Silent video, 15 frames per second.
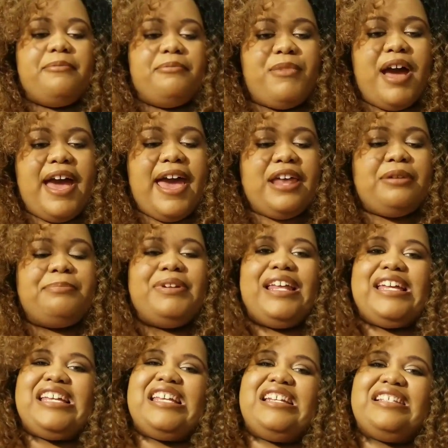I had a
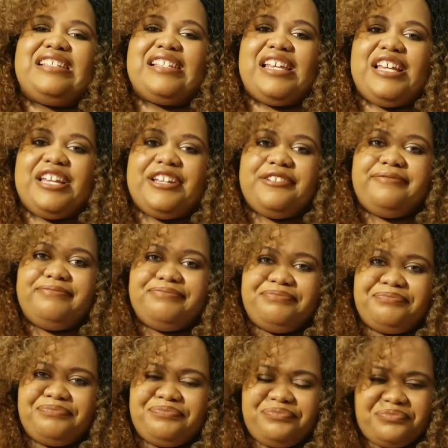blanket of skin.
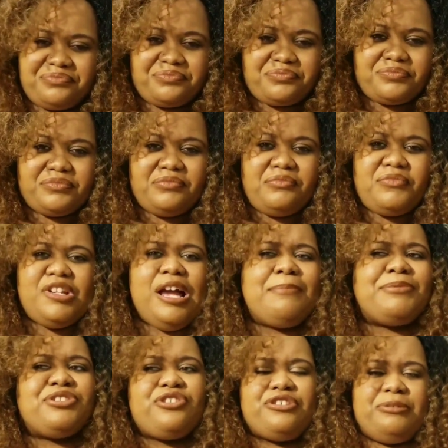I'm going to
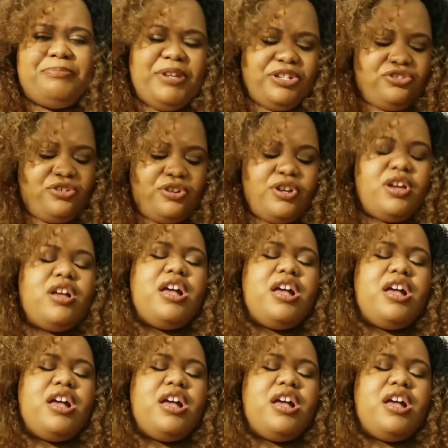insert a picture.